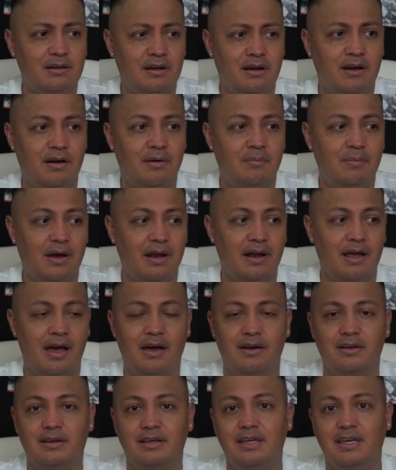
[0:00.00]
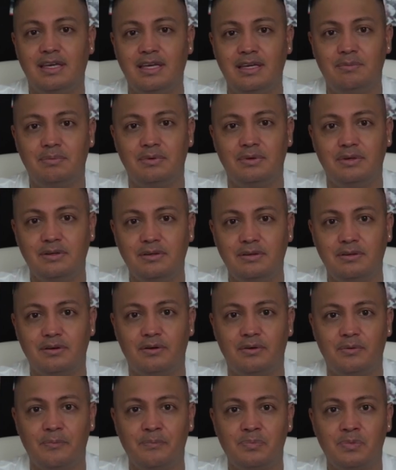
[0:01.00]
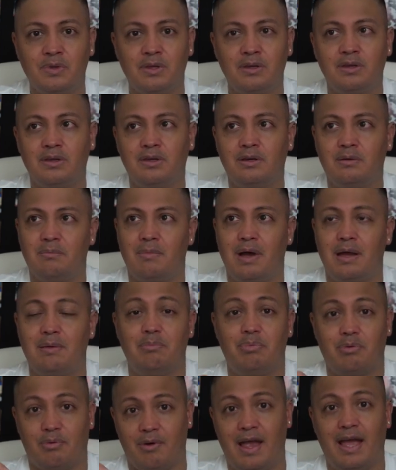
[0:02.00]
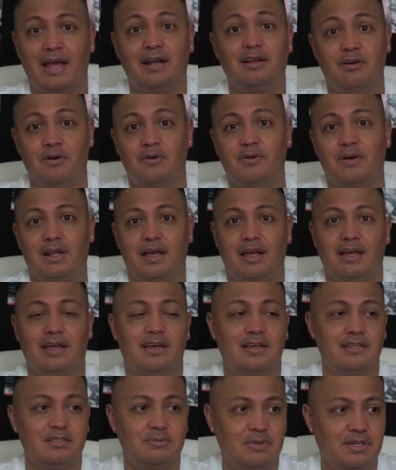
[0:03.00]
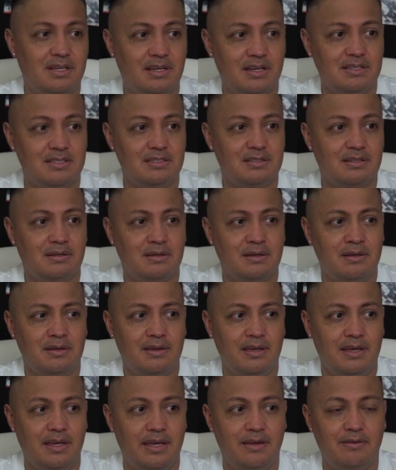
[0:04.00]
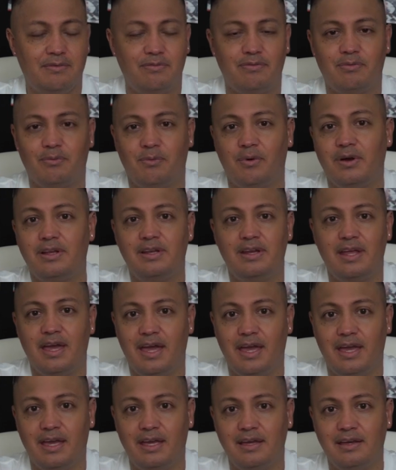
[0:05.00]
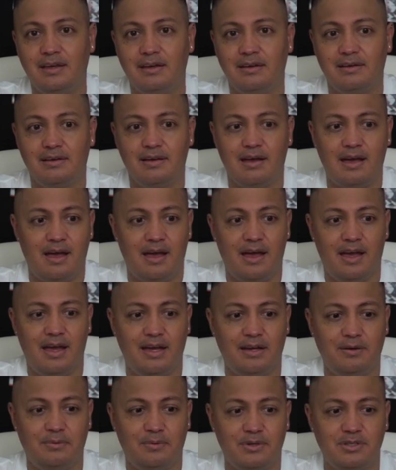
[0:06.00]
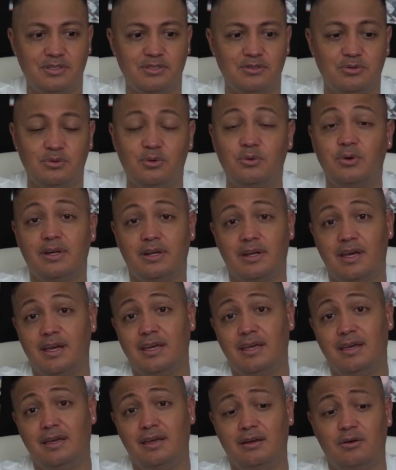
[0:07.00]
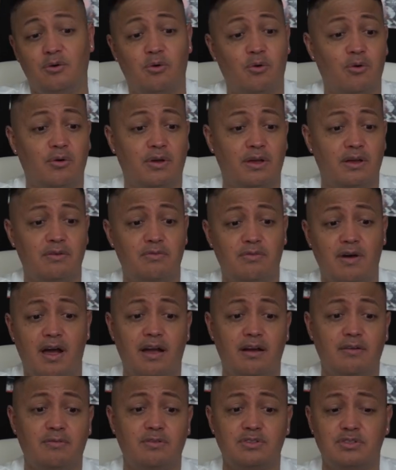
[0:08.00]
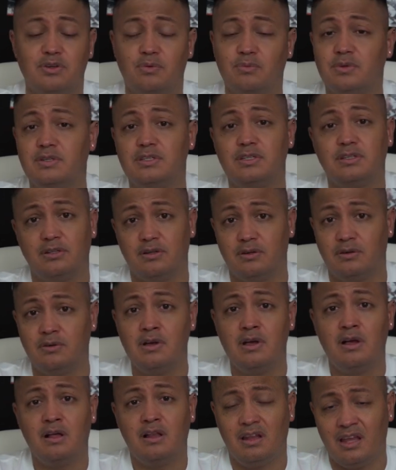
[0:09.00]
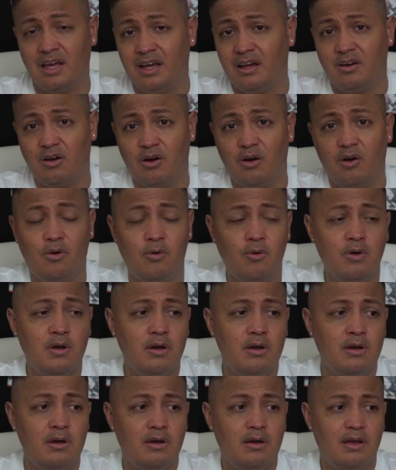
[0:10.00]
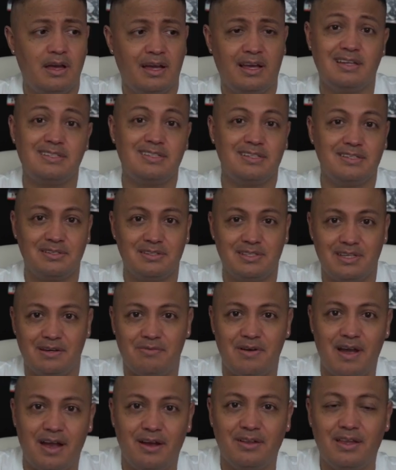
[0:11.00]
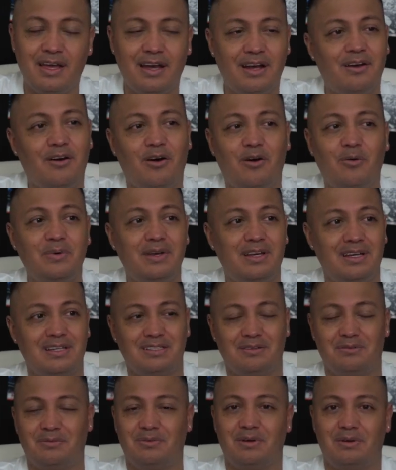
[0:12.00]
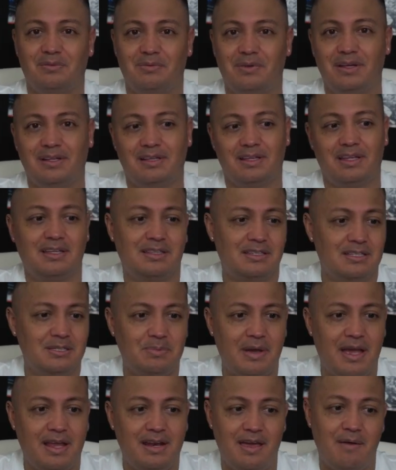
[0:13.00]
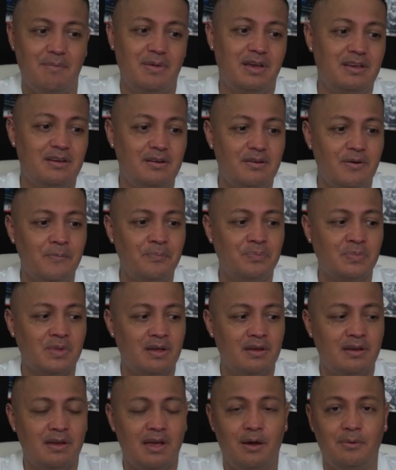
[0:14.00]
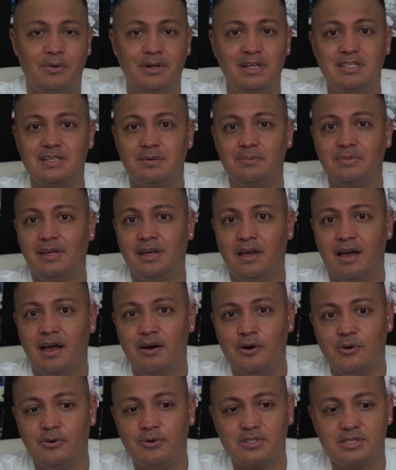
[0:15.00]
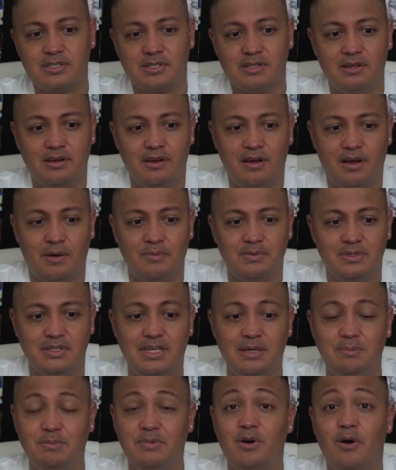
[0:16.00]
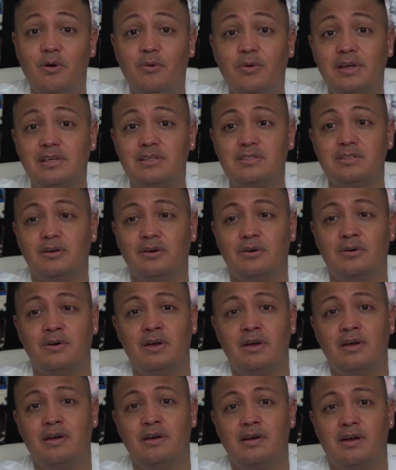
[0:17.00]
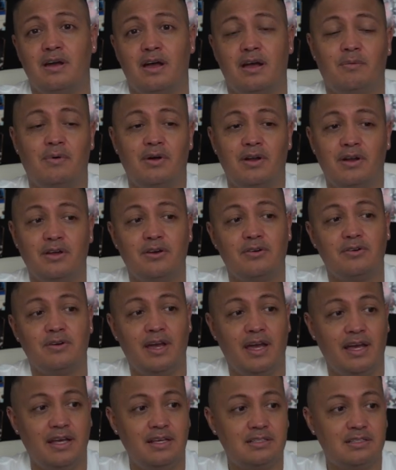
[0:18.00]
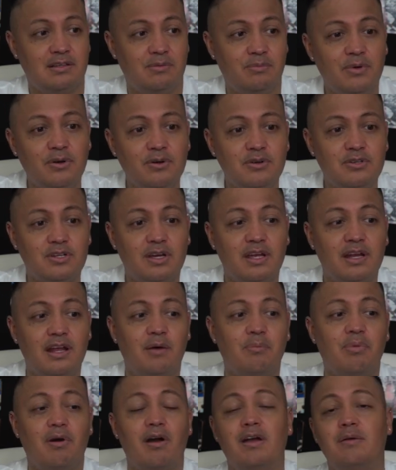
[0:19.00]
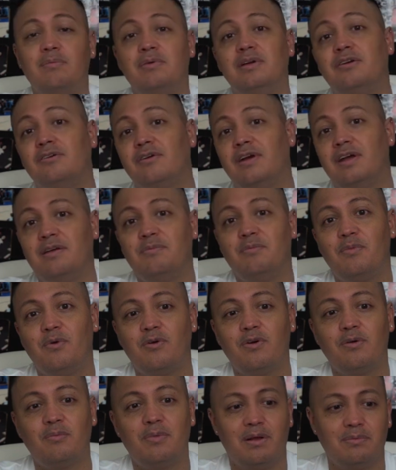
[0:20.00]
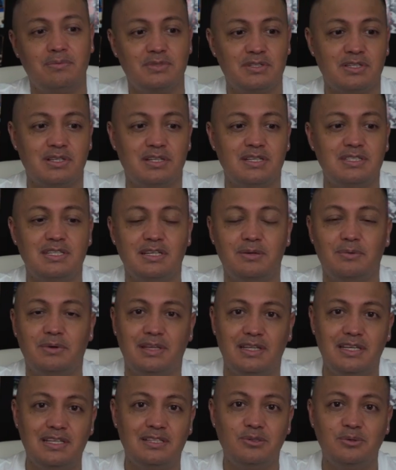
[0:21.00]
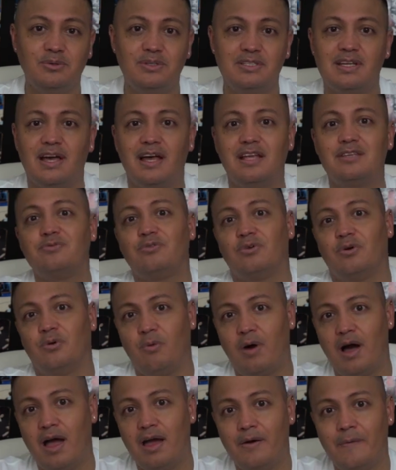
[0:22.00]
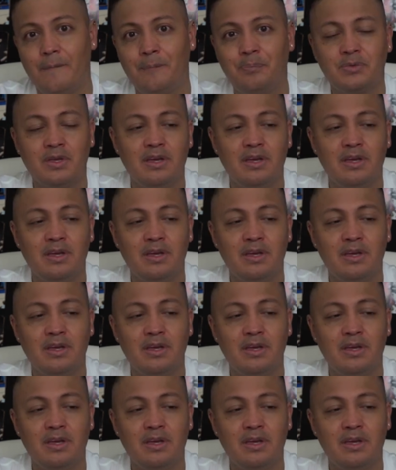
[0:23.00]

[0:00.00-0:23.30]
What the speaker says: on how to keep, you know, my brand going, I guess. Because if one day I was to quit Nike or get fired for some reason, you know, let go. I guess I shouldn't say fired. Let go because of like this pandemic, you know. I would need something else to keep going. So I wanted to create some merch, and I'll probably be creating more, but I'm just going to stick with these two designs for a while.